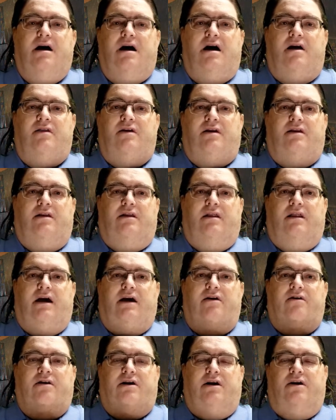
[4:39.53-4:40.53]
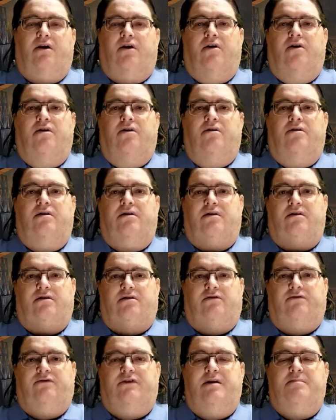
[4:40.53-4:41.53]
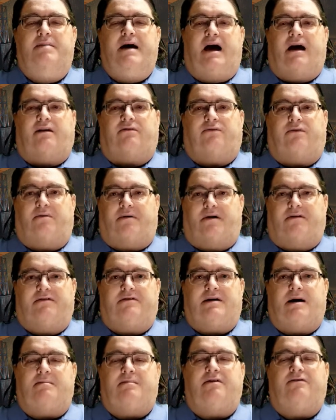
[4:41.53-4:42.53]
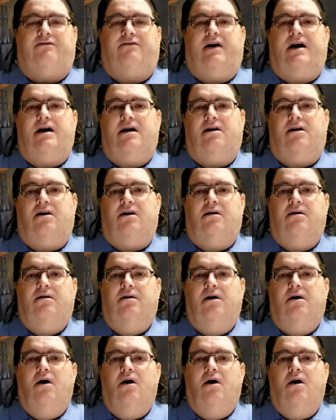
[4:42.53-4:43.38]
and then later can earn those feedbacks from every time you fail,